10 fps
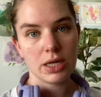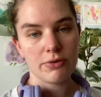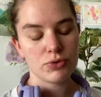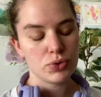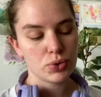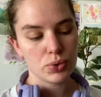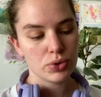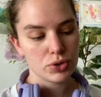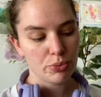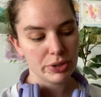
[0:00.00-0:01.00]
have to sew the
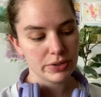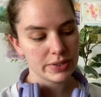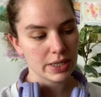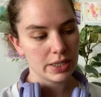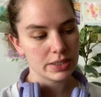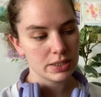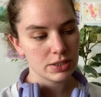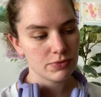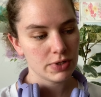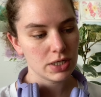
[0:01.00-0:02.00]
top and the sides and
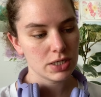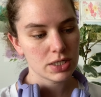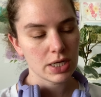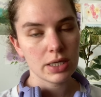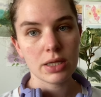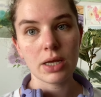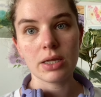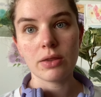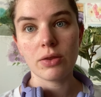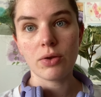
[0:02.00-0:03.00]
it's finished, and
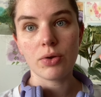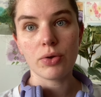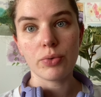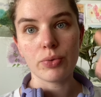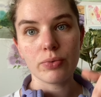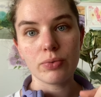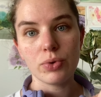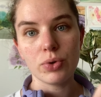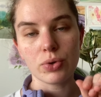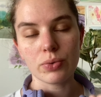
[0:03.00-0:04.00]
then the
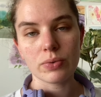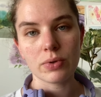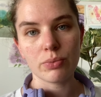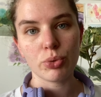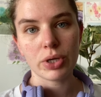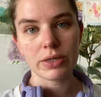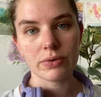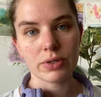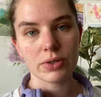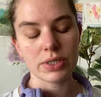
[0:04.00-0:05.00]
pocket on
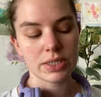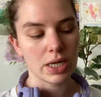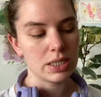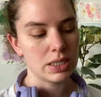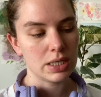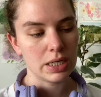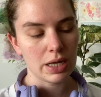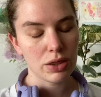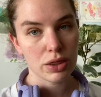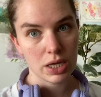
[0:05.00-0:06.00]
the other side, and then I
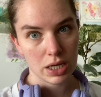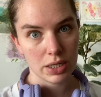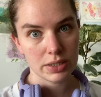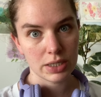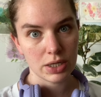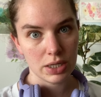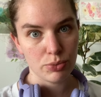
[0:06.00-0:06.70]
think I'll take a little